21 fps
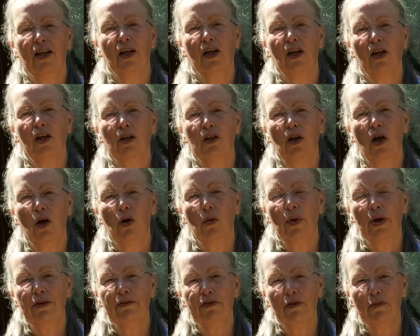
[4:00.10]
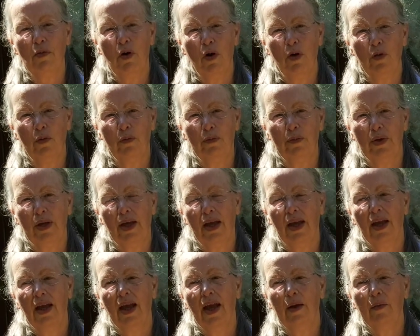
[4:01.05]
a long way from home
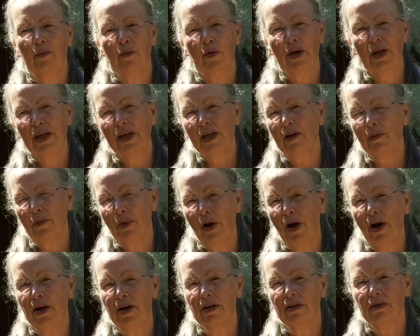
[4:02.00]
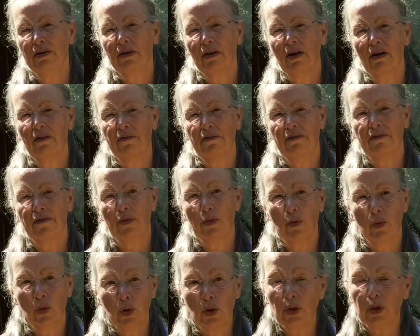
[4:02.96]
and bringing a part of the
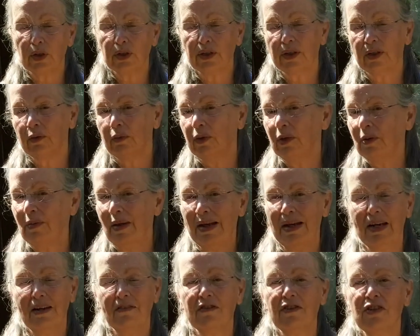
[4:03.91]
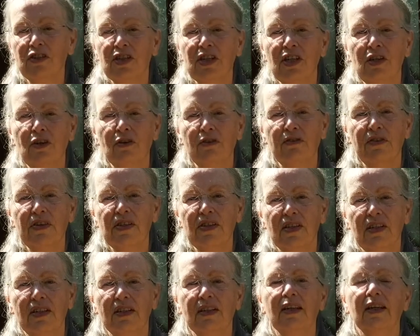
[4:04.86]
world that we may never see or
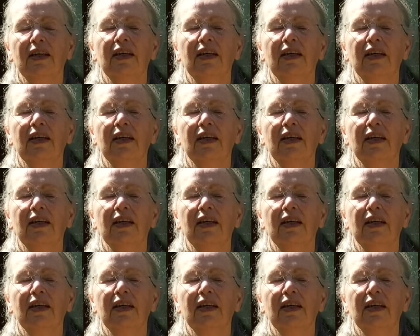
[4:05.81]
visit